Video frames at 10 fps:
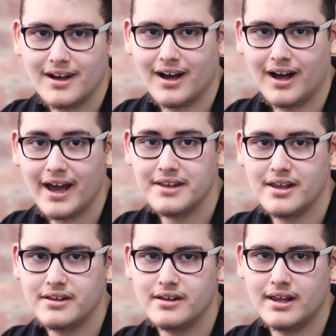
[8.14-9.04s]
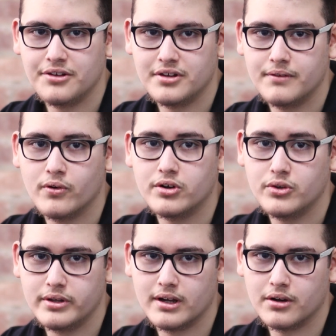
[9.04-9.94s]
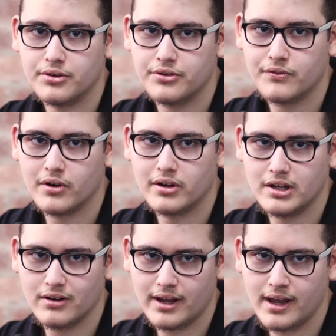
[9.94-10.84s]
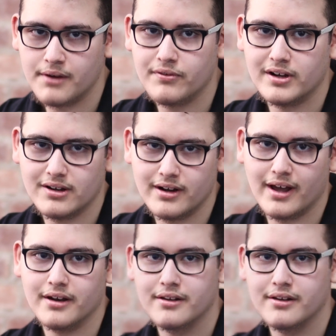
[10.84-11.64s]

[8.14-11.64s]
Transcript: I attended NAISNY for 2 years, for year 8 and for year 9.